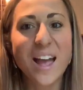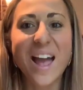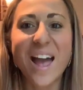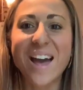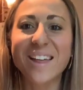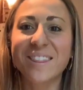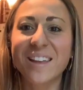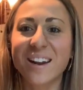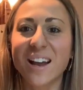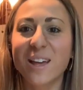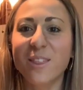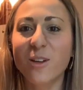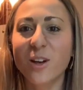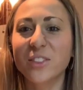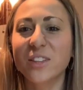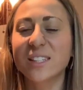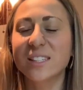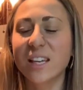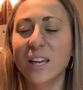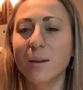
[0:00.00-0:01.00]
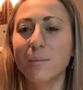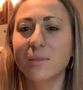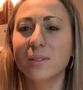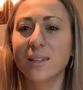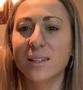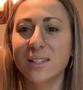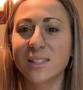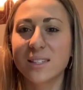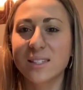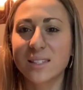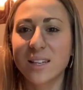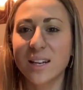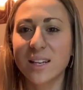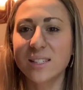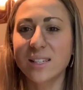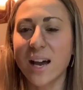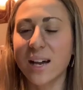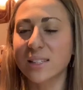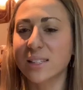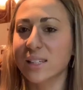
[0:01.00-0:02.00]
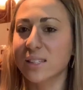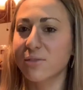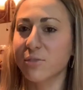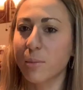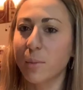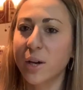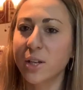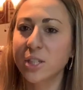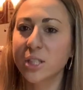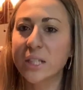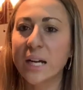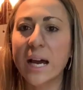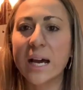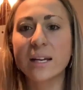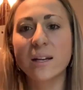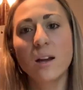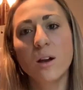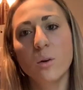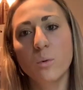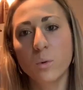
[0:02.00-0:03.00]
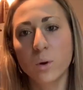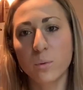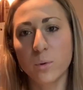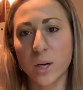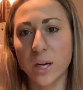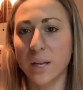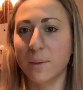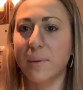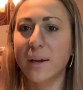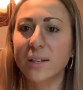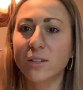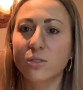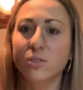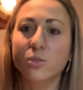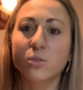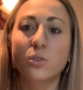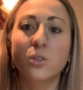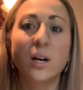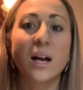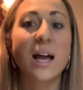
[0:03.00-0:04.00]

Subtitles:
And then I thought the same study tactics from undergrad would work in medical school,